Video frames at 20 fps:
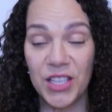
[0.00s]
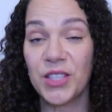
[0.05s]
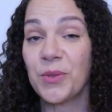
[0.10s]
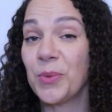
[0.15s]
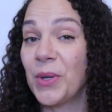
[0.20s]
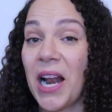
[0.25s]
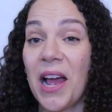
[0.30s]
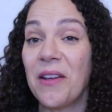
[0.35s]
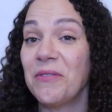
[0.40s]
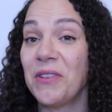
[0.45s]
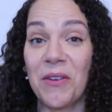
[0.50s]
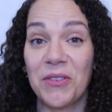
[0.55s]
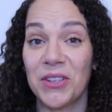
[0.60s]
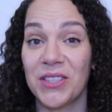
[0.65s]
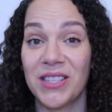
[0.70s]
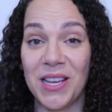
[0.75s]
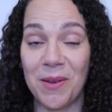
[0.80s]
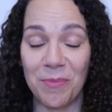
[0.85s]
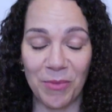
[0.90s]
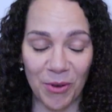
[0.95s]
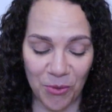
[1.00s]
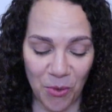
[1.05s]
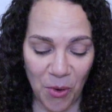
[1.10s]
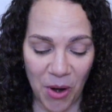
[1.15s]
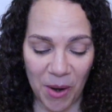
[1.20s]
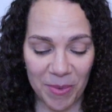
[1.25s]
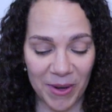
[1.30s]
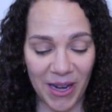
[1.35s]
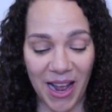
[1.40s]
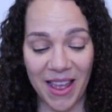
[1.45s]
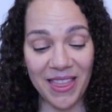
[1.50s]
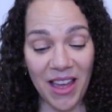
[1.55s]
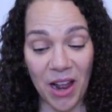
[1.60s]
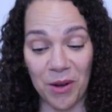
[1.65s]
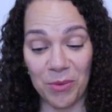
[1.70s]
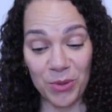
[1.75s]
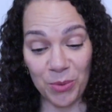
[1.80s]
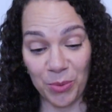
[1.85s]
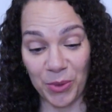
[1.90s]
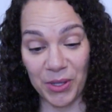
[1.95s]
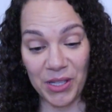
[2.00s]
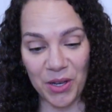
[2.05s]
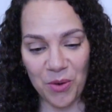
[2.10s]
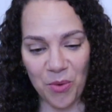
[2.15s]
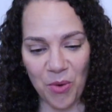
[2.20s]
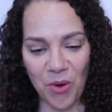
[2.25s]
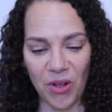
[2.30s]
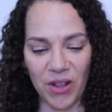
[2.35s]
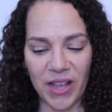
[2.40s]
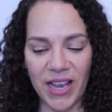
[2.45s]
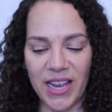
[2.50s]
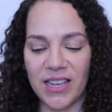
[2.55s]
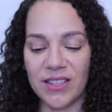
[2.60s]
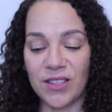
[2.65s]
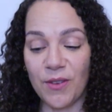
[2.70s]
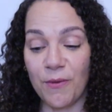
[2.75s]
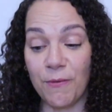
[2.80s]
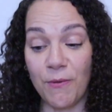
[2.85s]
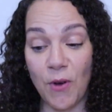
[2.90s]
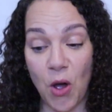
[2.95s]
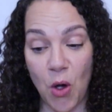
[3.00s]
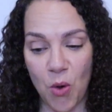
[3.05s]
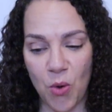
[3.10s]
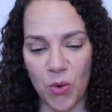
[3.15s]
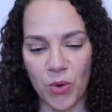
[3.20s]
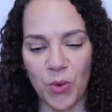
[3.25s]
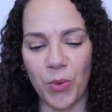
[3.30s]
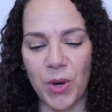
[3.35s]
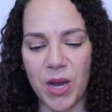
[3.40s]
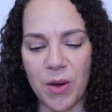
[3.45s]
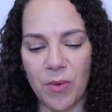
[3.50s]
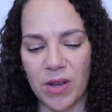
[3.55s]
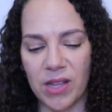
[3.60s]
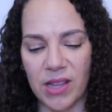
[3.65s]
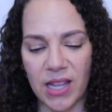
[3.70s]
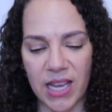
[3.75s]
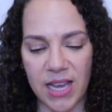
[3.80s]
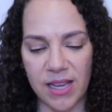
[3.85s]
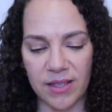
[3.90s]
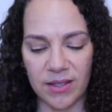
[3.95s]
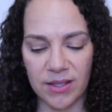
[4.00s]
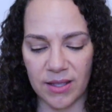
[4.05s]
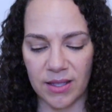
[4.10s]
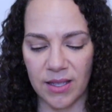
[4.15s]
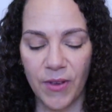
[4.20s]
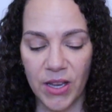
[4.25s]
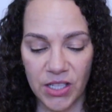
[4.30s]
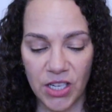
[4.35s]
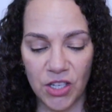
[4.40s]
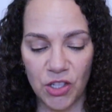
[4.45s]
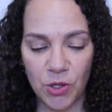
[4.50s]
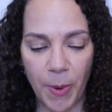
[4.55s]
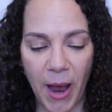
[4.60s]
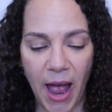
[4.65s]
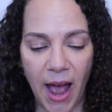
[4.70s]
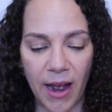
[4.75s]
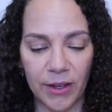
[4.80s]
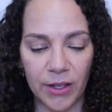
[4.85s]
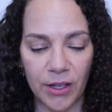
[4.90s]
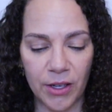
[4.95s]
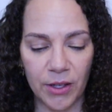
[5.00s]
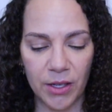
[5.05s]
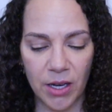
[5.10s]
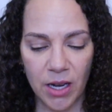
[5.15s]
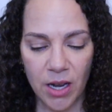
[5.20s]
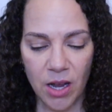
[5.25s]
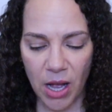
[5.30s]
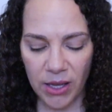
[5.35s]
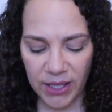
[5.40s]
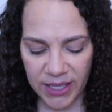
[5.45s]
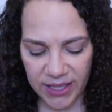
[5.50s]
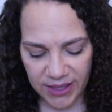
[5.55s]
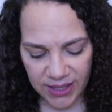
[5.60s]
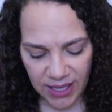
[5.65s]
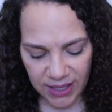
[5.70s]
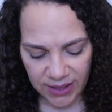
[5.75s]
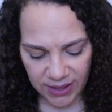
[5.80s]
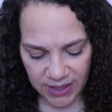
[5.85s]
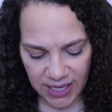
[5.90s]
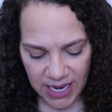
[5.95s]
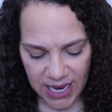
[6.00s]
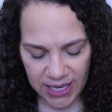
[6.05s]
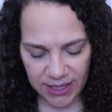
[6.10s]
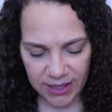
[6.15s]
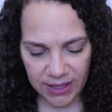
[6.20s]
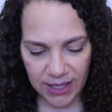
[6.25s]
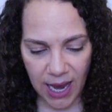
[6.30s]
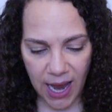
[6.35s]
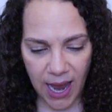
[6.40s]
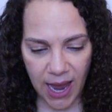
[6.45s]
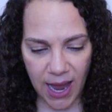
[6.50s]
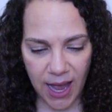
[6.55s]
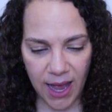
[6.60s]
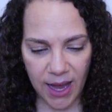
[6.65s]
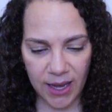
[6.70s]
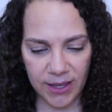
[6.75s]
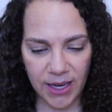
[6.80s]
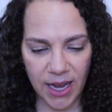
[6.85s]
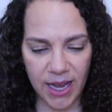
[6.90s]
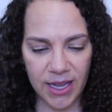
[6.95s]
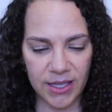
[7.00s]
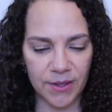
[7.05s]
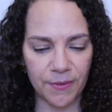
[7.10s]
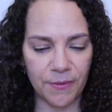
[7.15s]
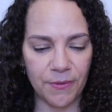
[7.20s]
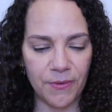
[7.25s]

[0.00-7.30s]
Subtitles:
This one I've never seen before, but I thought it was really cool. It is a Vogue re-release, vintage pattern, probably 60s, and it's